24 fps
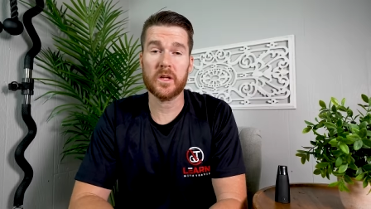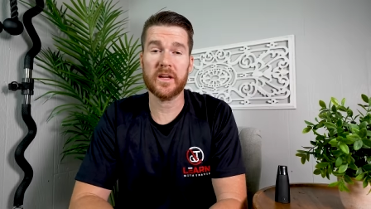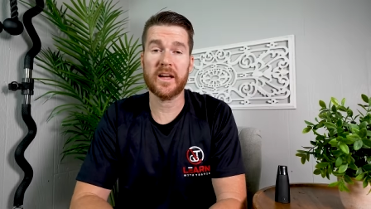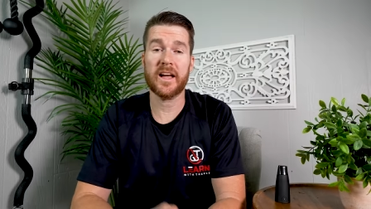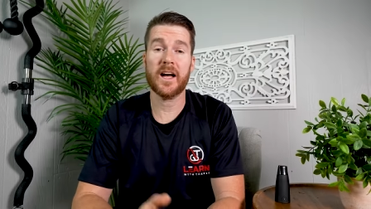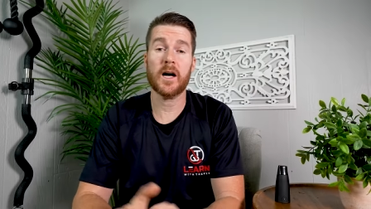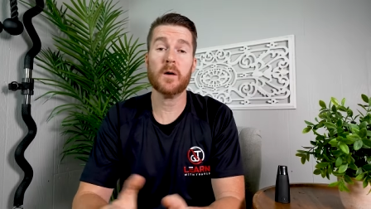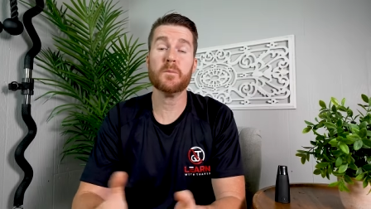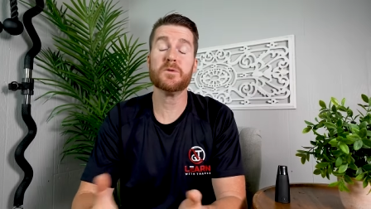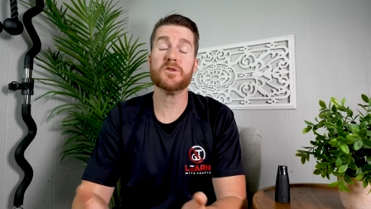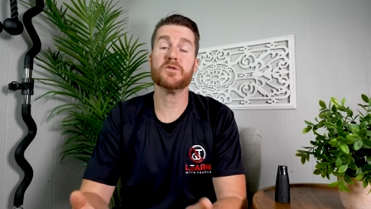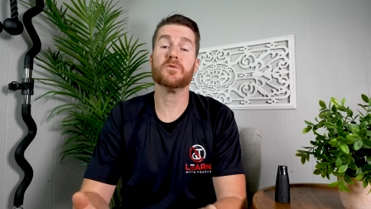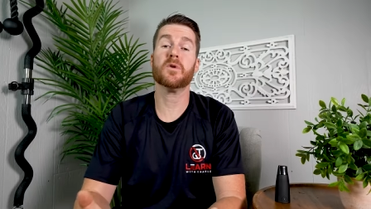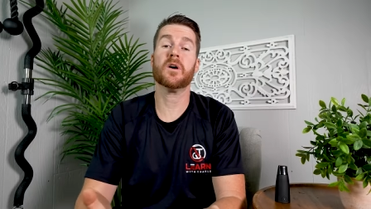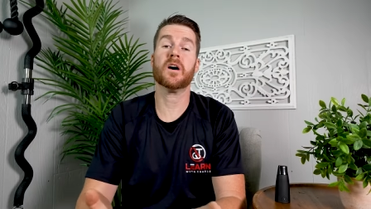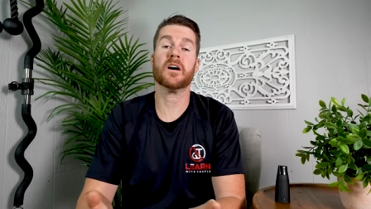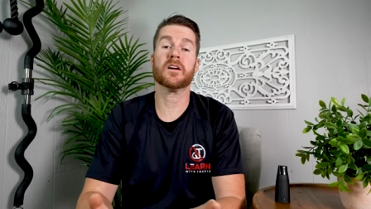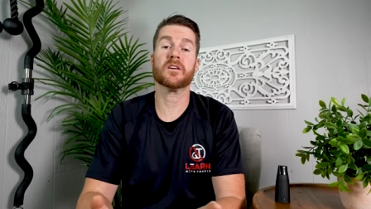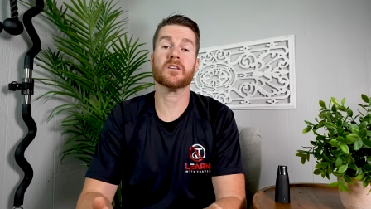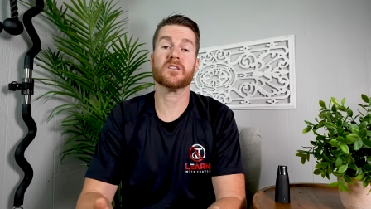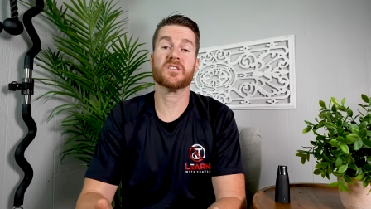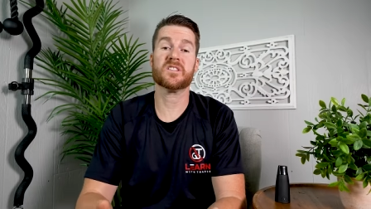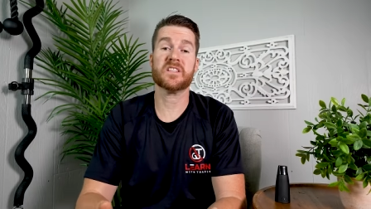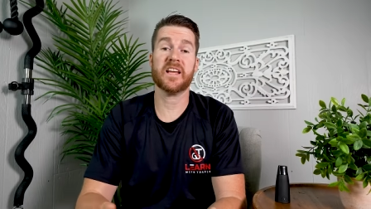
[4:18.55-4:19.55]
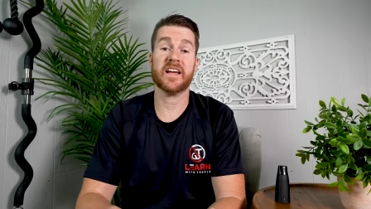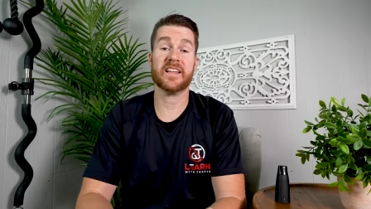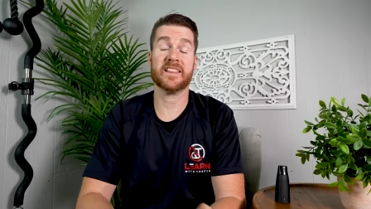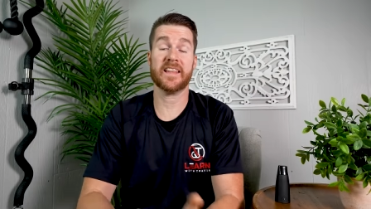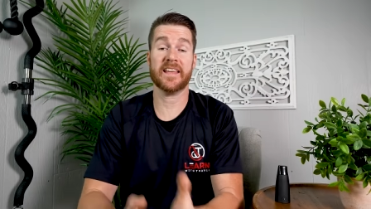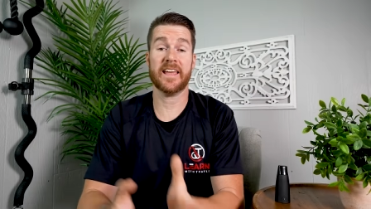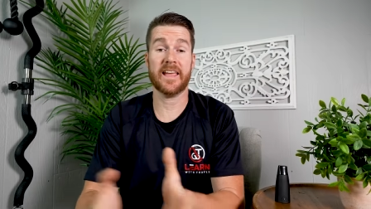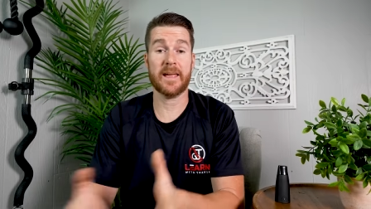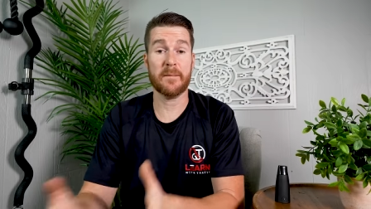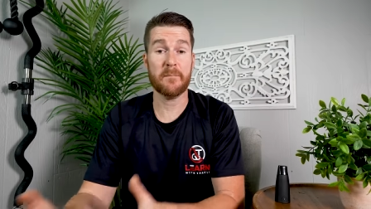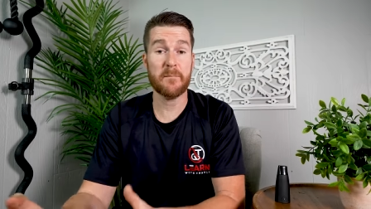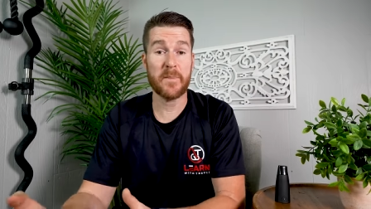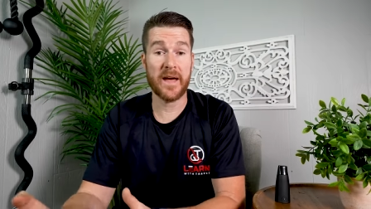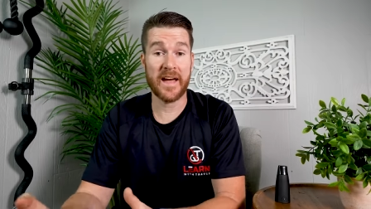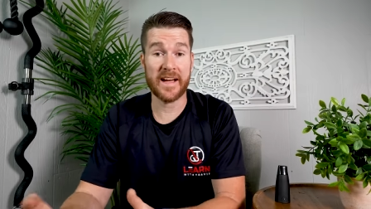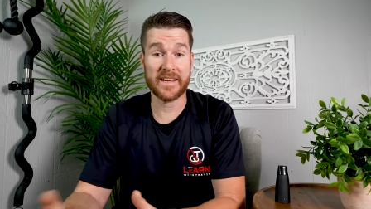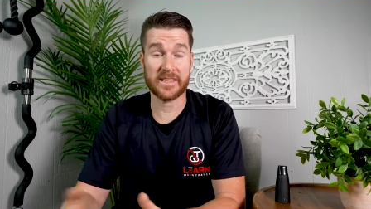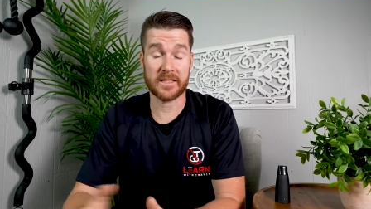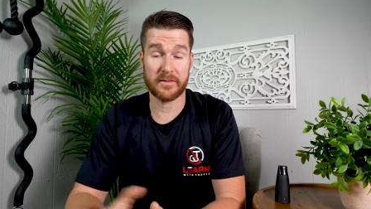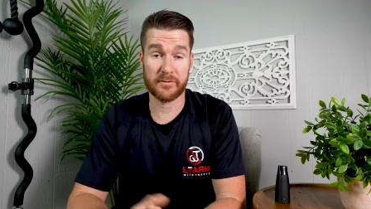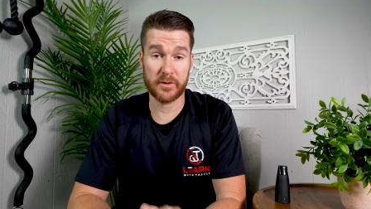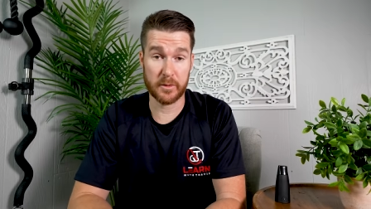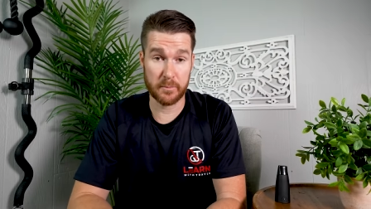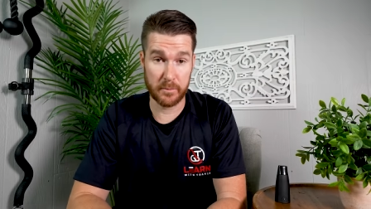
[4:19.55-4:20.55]
It helps you understand the
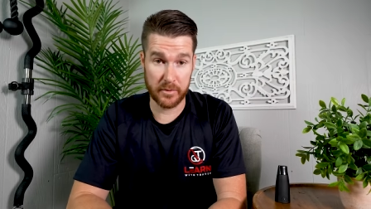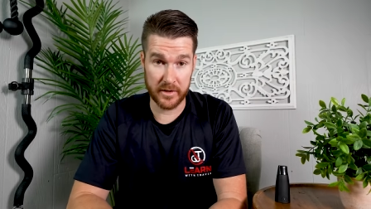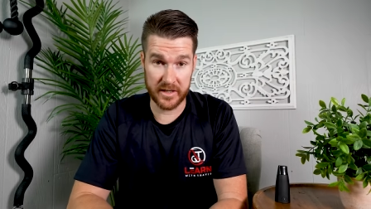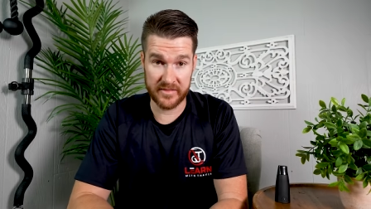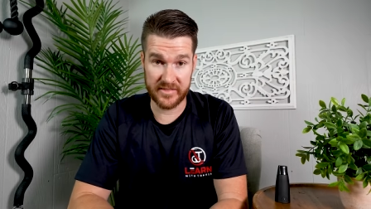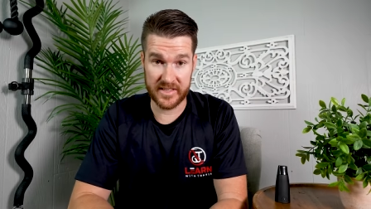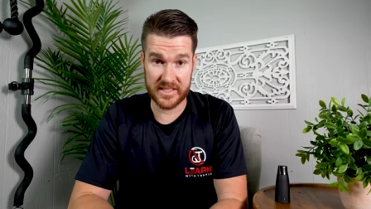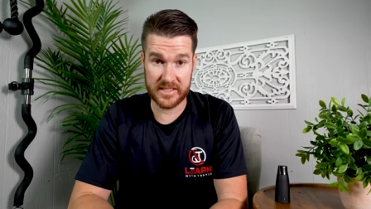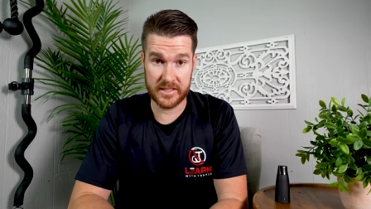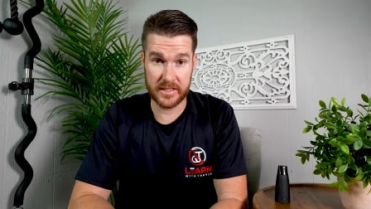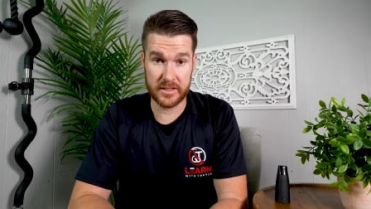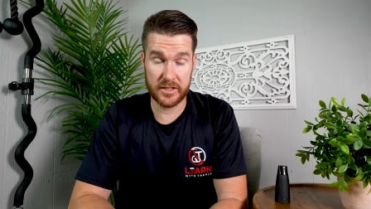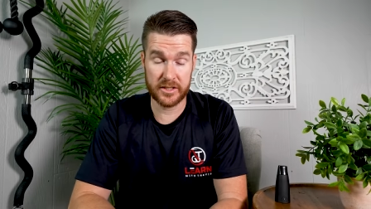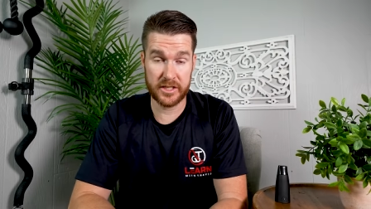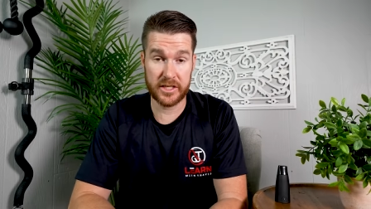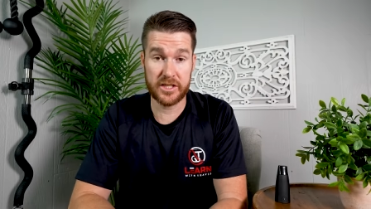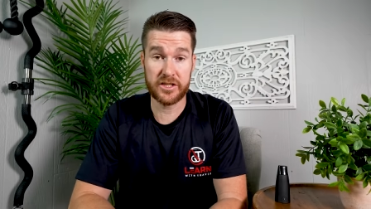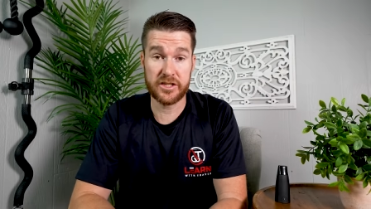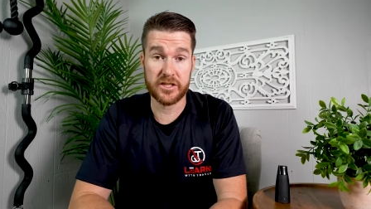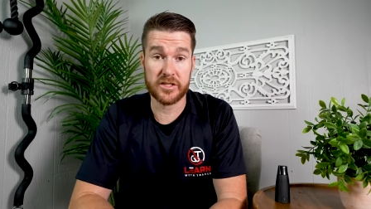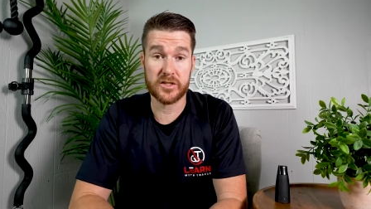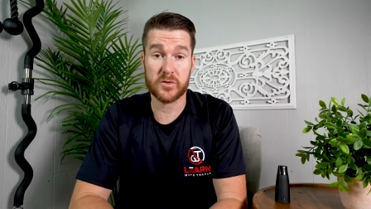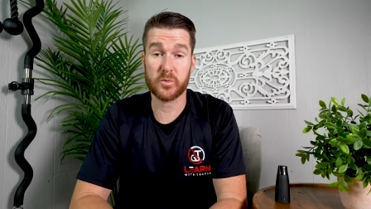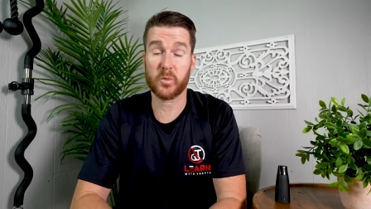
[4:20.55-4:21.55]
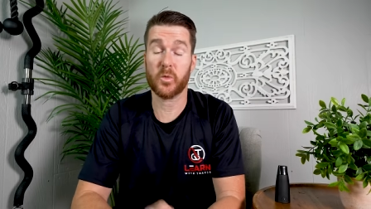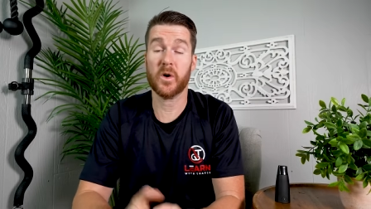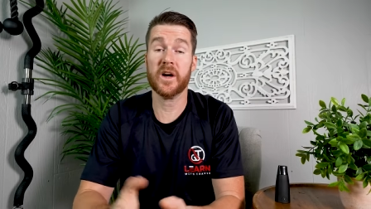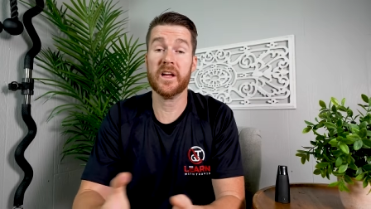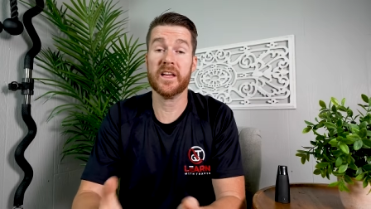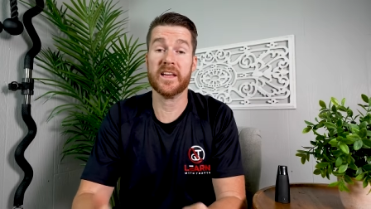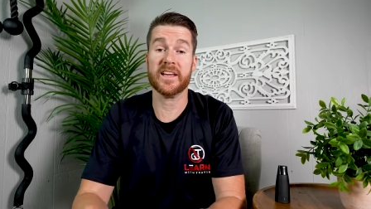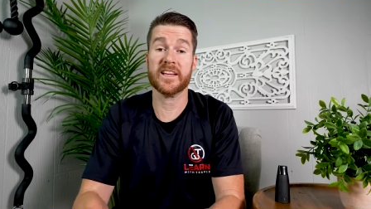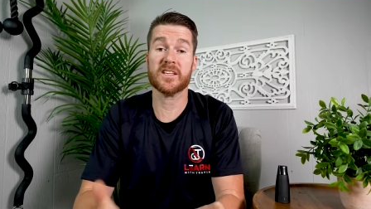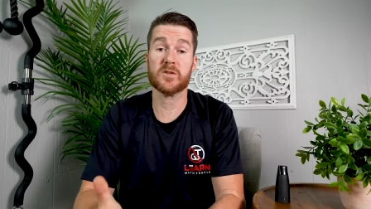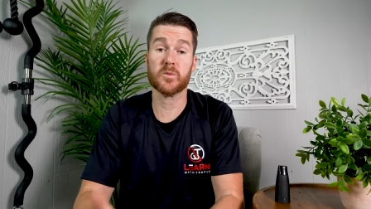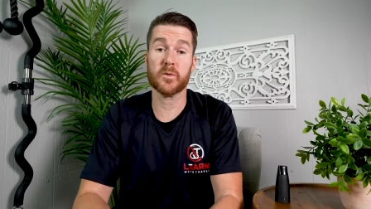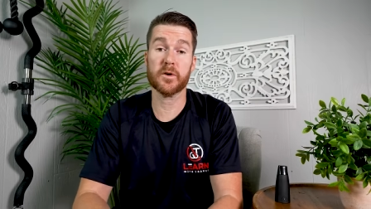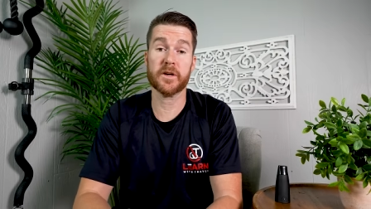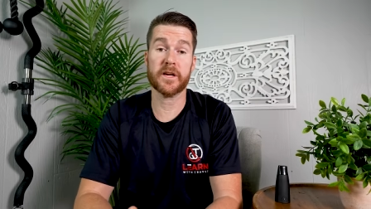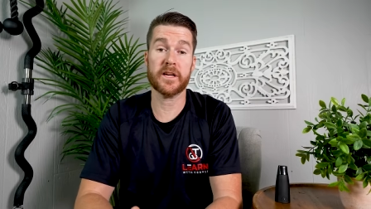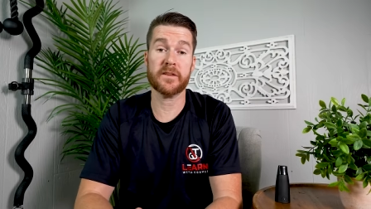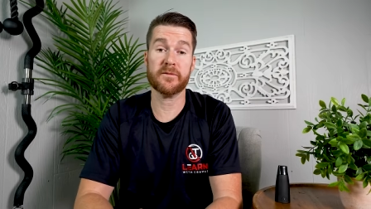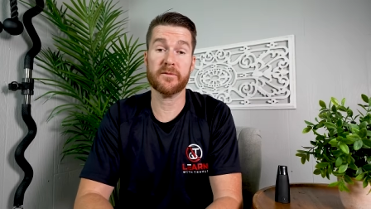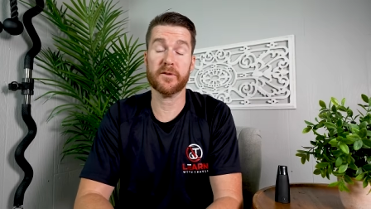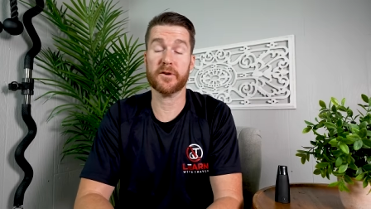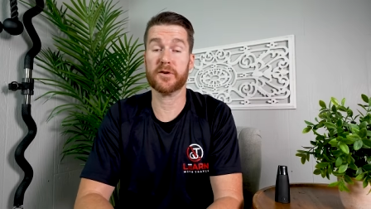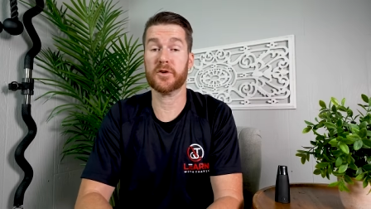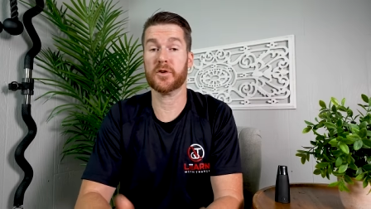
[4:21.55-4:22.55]
impact of your previous decisions, what is
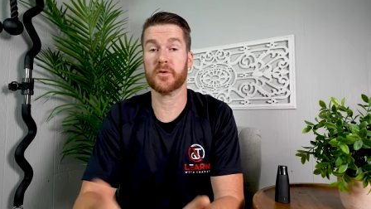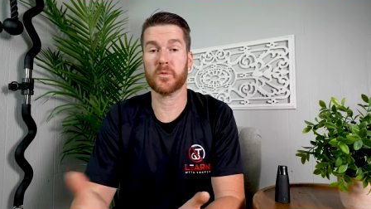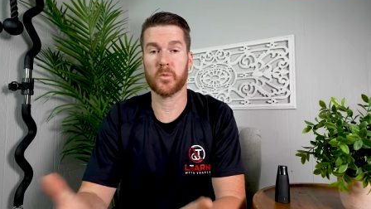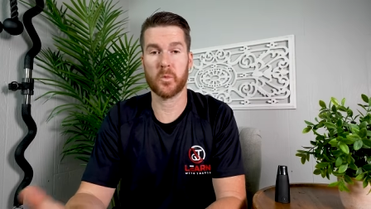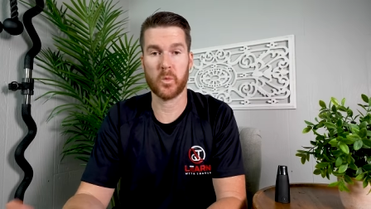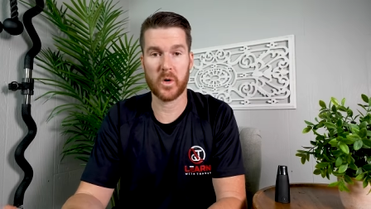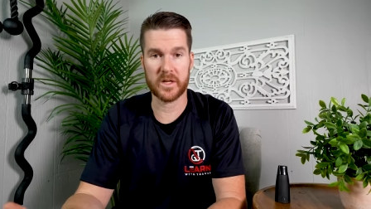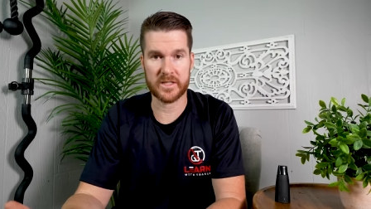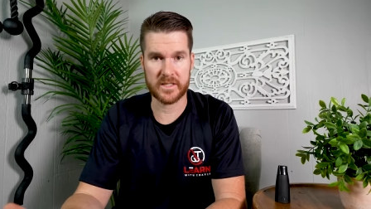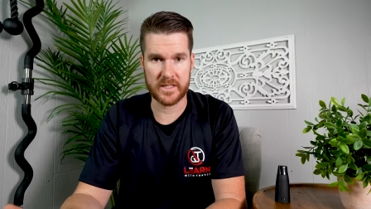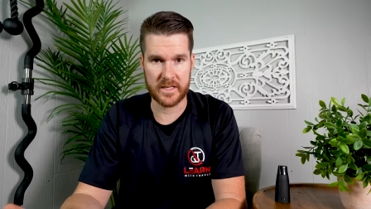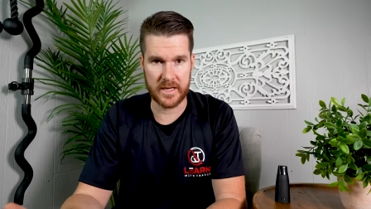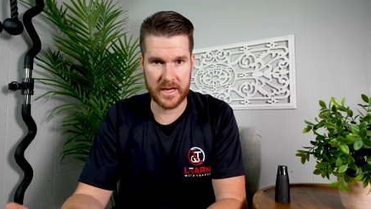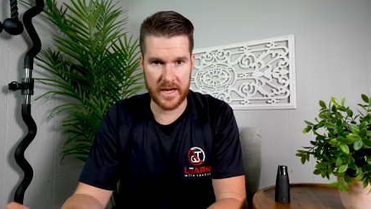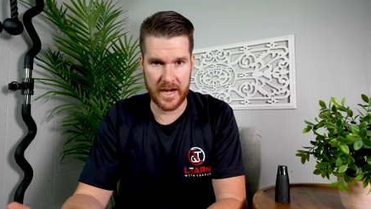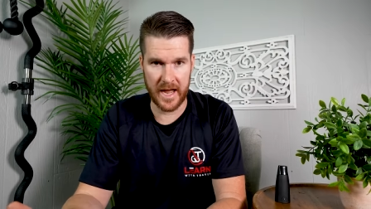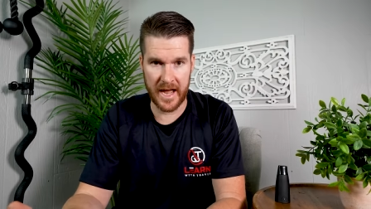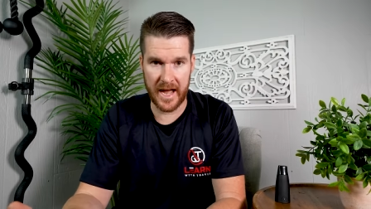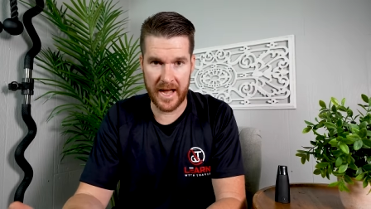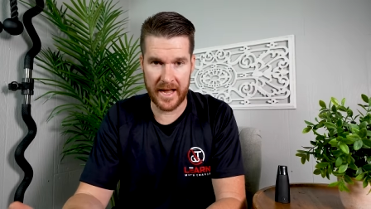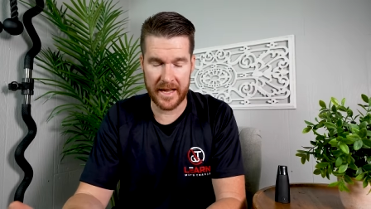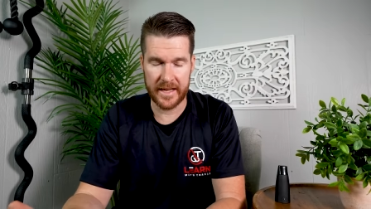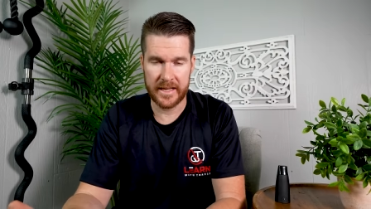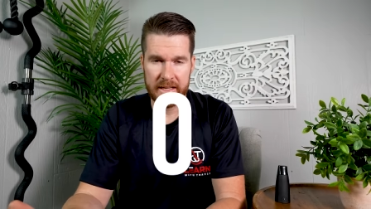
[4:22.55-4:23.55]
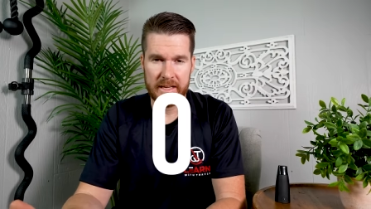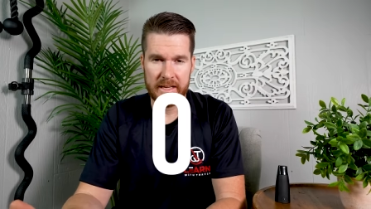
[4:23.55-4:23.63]
working for you and what's not.